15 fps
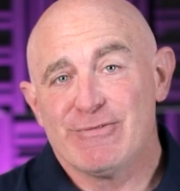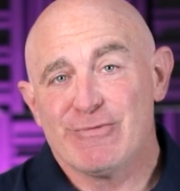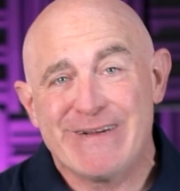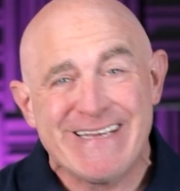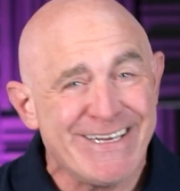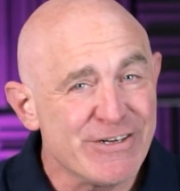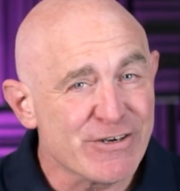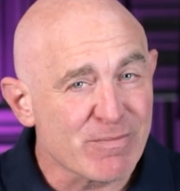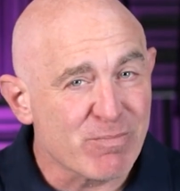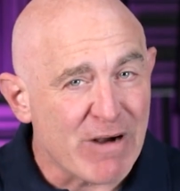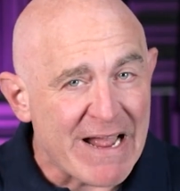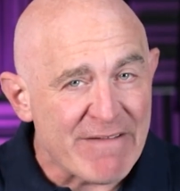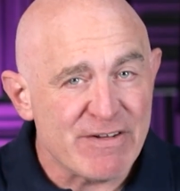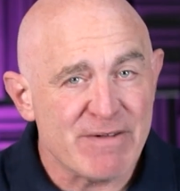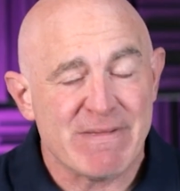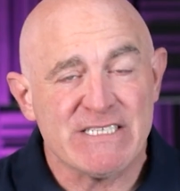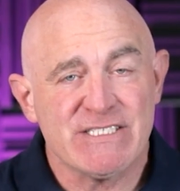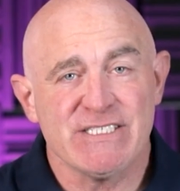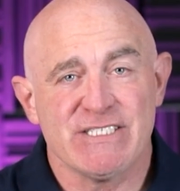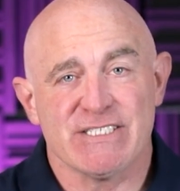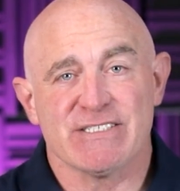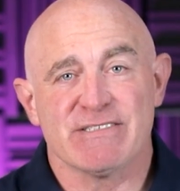read your private
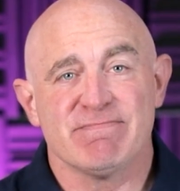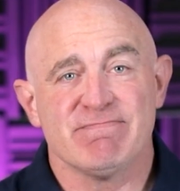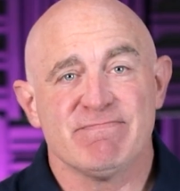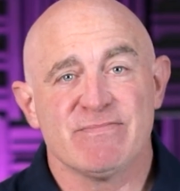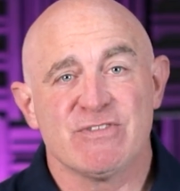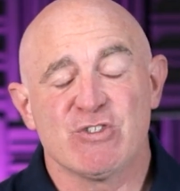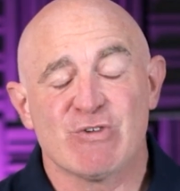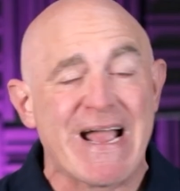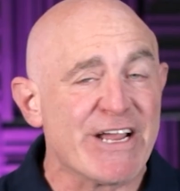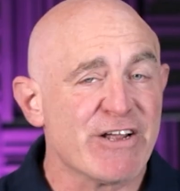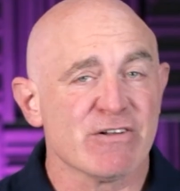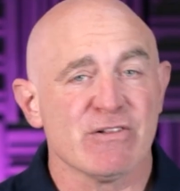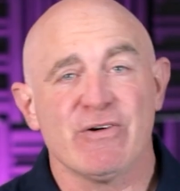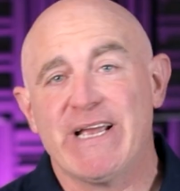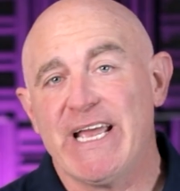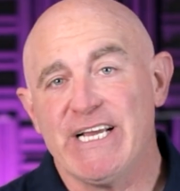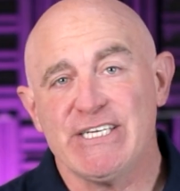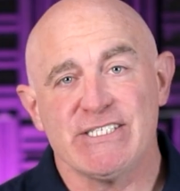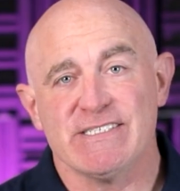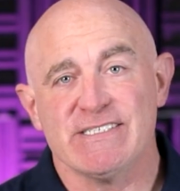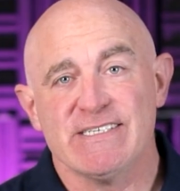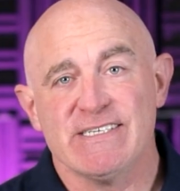messages, track your
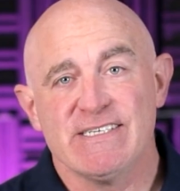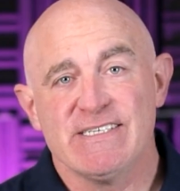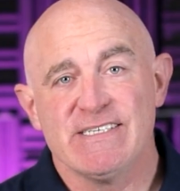location,